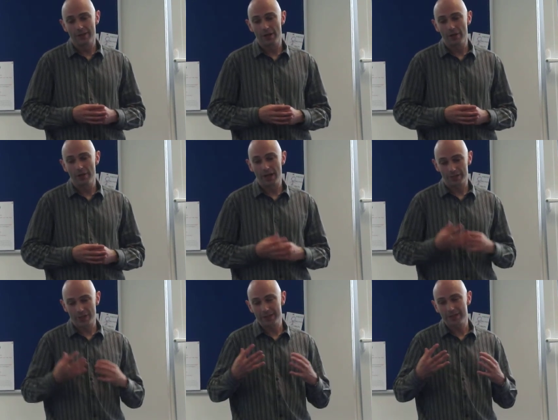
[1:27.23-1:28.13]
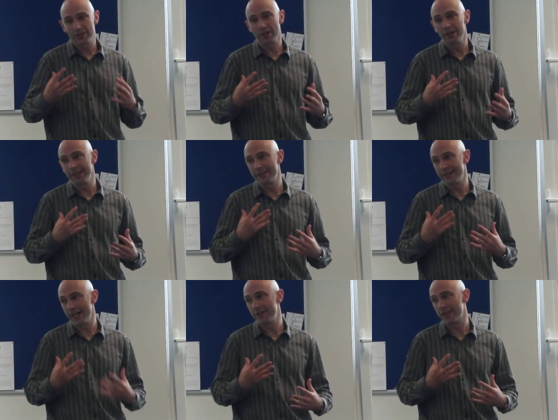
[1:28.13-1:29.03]
So I tried to turn it
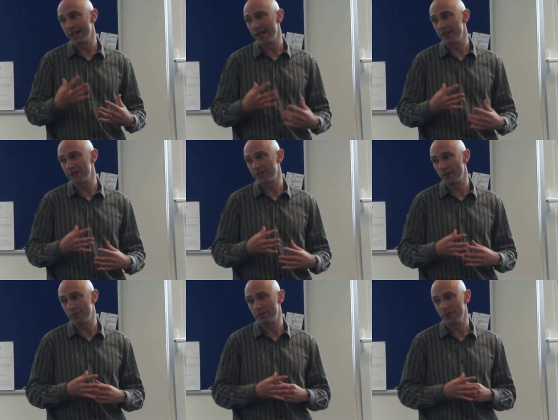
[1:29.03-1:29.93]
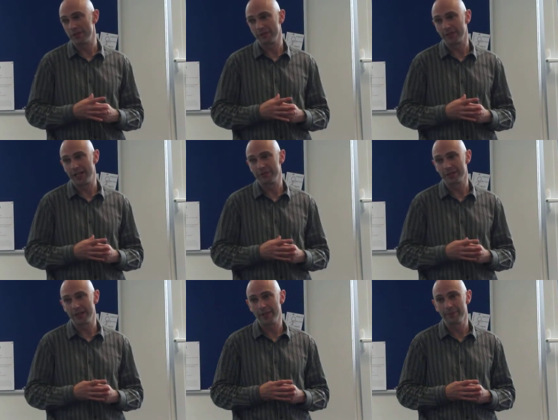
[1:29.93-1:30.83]
into the educational opportunity of a
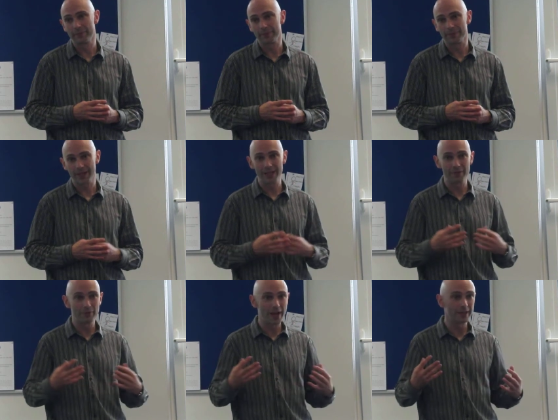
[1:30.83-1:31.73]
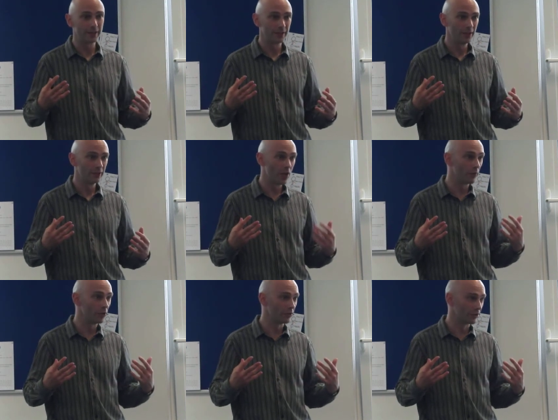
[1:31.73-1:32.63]
lifetime. I never read
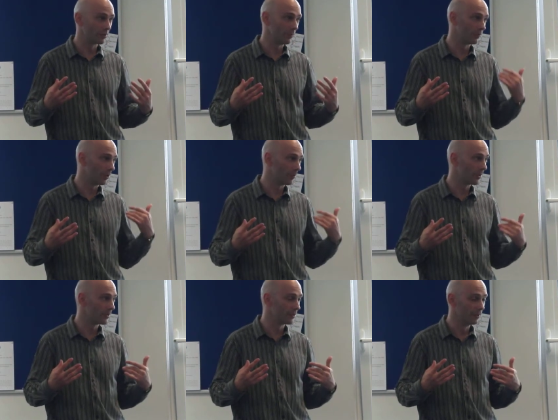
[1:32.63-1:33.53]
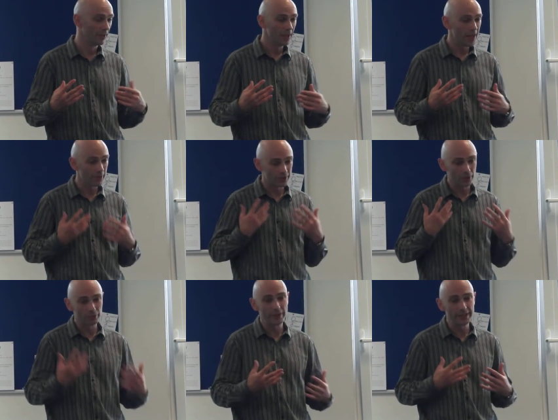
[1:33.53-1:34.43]
novels before prison. I was
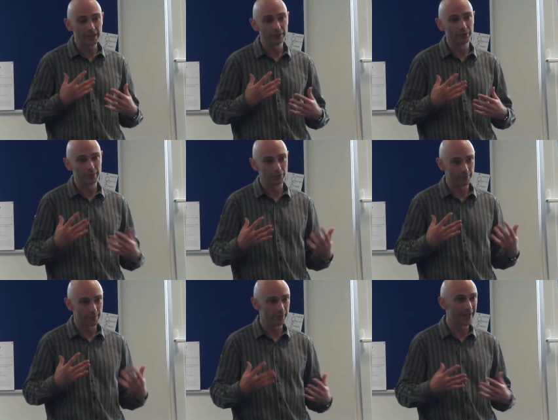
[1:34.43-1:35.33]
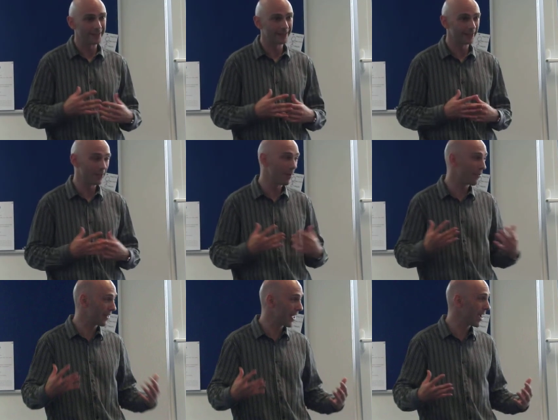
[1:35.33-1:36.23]
told reading would improve my writing. I read about
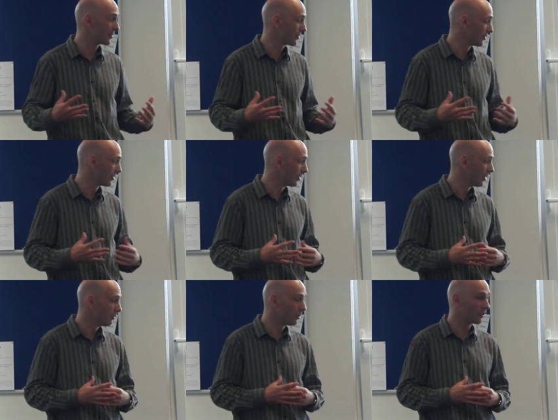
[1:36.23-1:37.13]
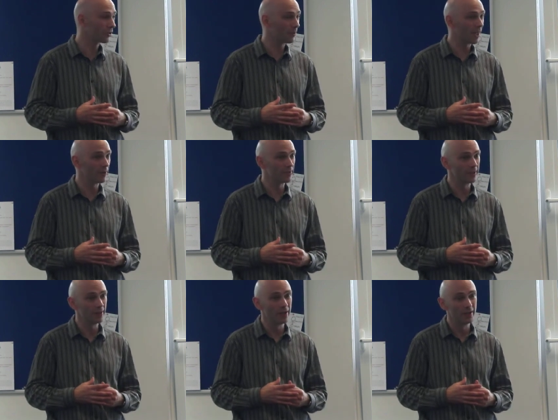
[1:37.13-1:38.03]
a thousand books while I was in
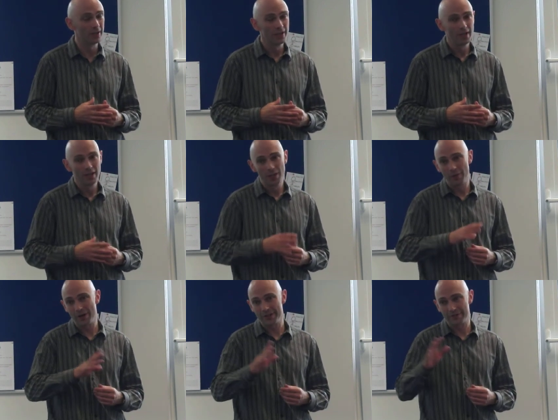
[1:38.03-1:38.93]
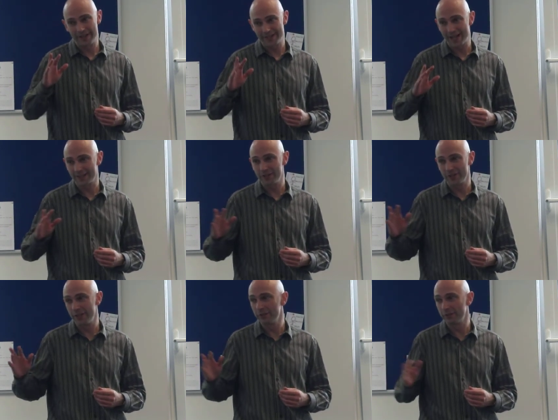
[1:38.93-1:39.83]
there. Went on this fantastic
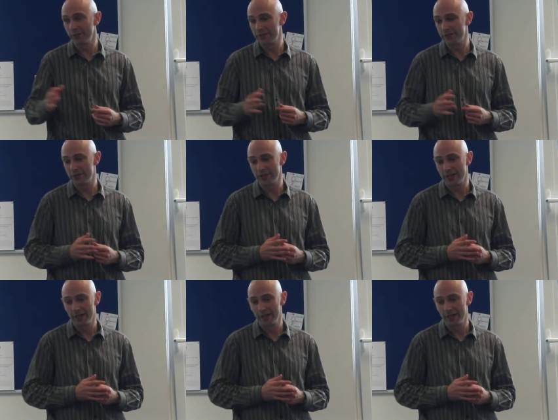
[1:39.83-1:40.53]
journey through literature.